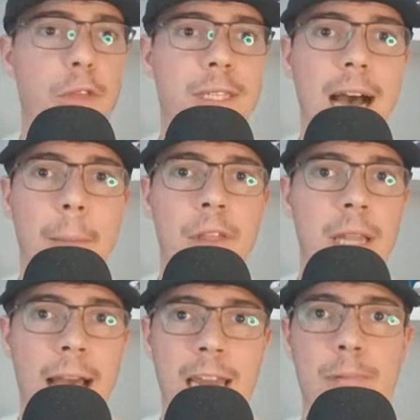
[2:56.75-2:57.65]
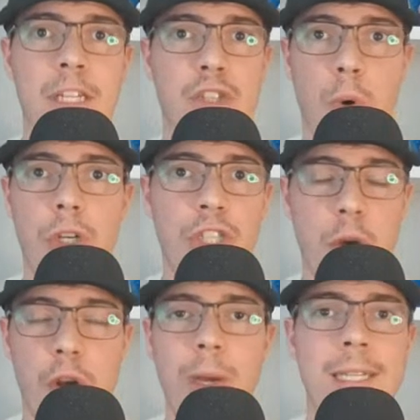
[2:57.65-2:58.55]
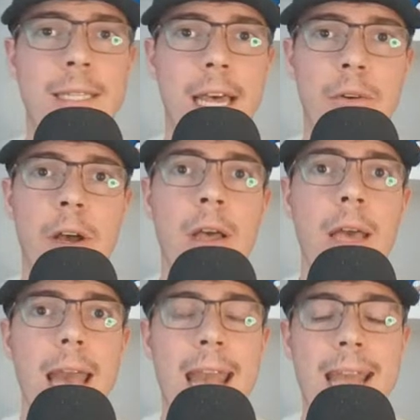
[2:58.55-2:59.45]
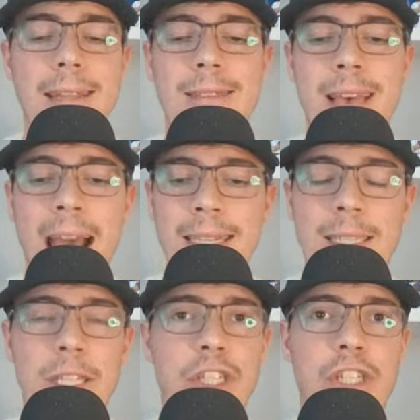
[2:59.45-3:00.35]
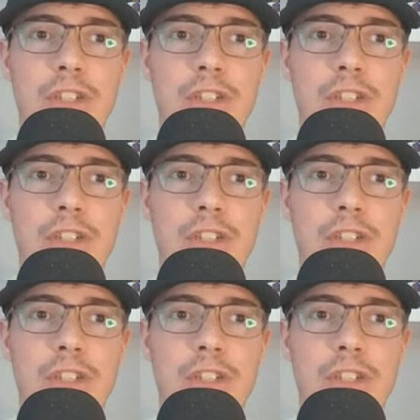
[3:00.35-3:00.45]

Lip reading: for the top of the lineup, Lindor, Soto, etc. And that's the